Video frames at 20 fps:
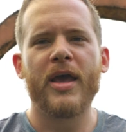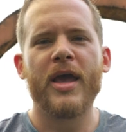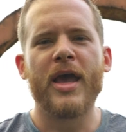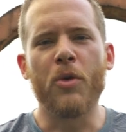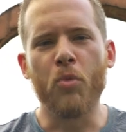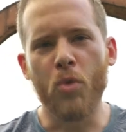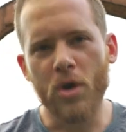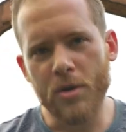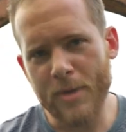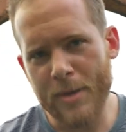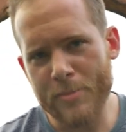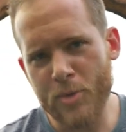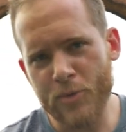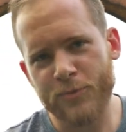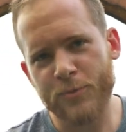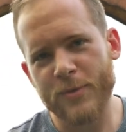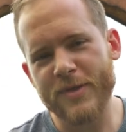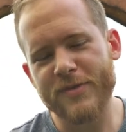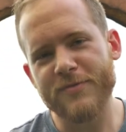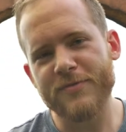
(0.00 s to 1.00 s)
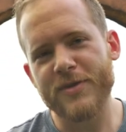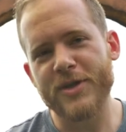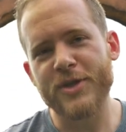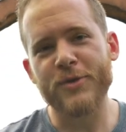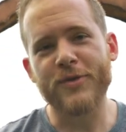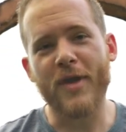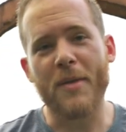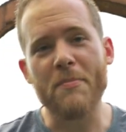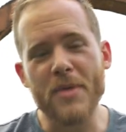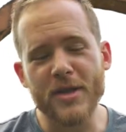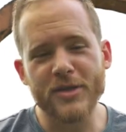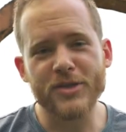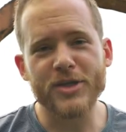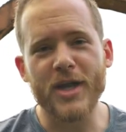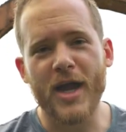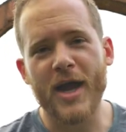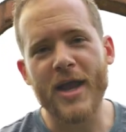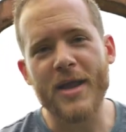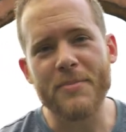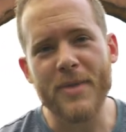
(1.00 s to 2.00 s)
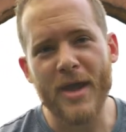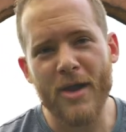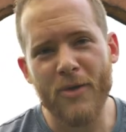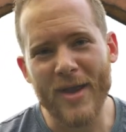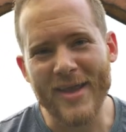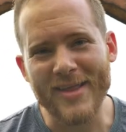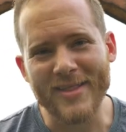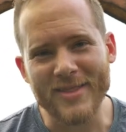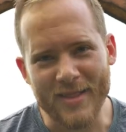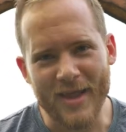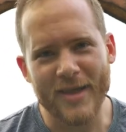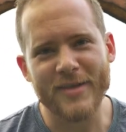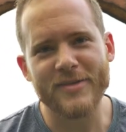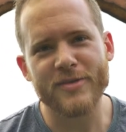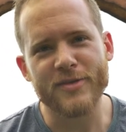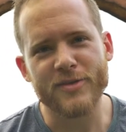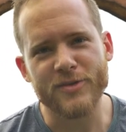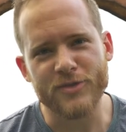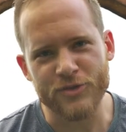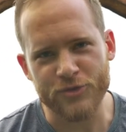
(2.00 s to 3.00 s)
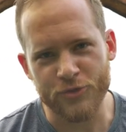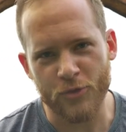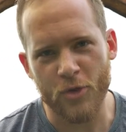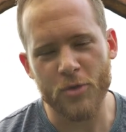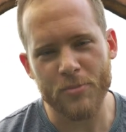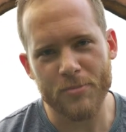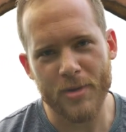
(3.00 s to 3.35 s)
In one of my most recent videos, I mentioned I am now a licensed drone